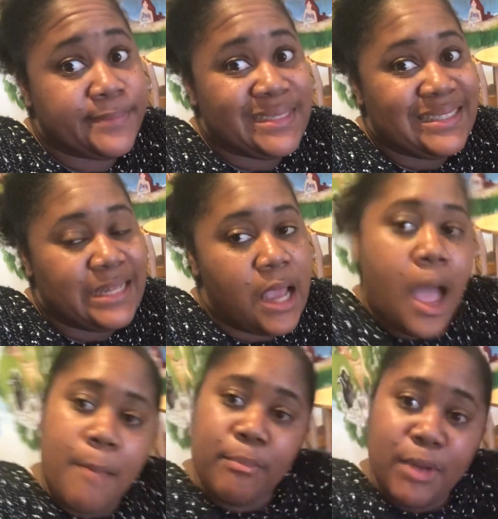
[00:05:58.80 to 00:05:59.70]
I'm bringing
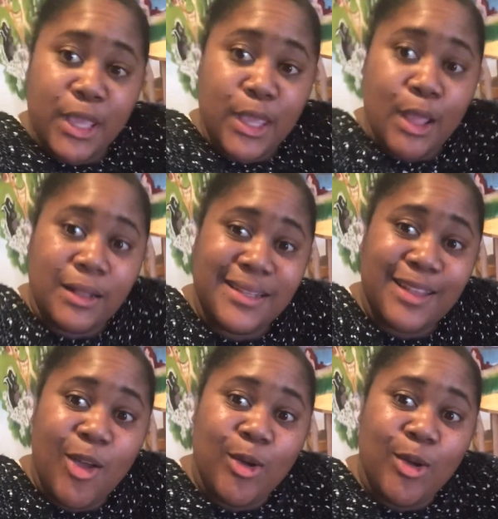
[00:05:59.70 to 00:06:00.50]
y'all along.